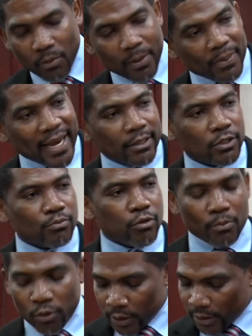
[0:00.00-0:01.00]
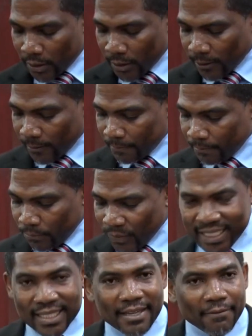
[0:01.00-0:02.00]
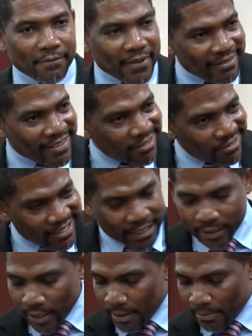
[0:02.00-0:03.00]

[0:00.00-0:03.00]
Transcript: we plan to promote? This is a very critical